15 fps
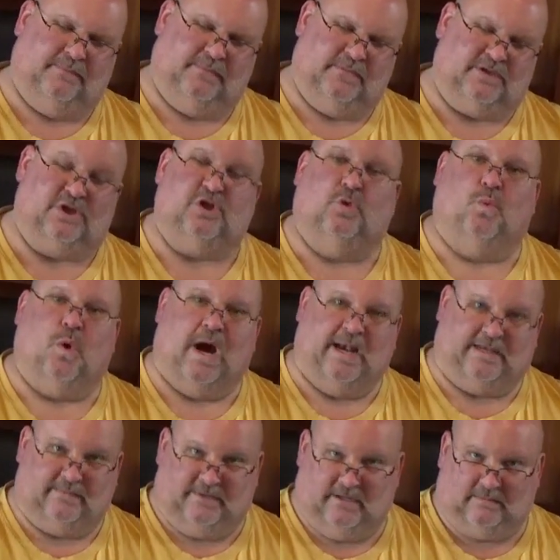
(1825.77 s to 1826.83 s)
So you
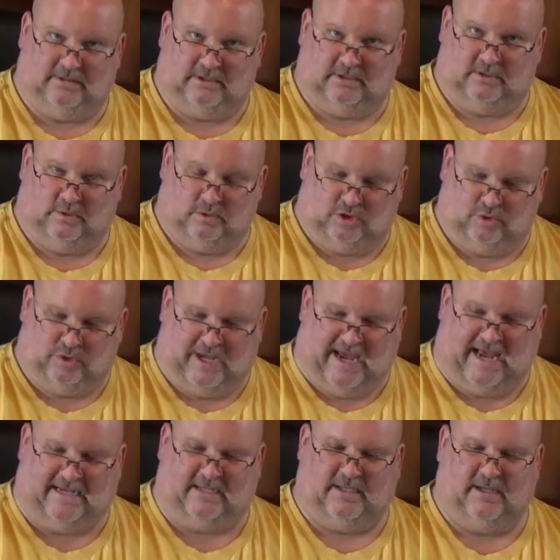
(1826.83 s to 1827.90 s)
want to be able to do
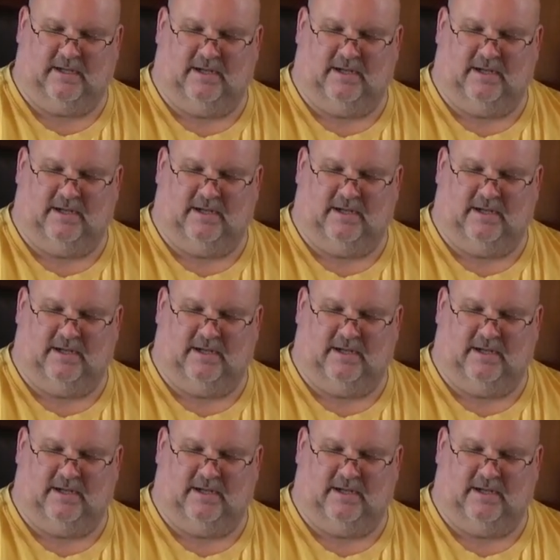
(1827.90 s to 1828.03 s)
that.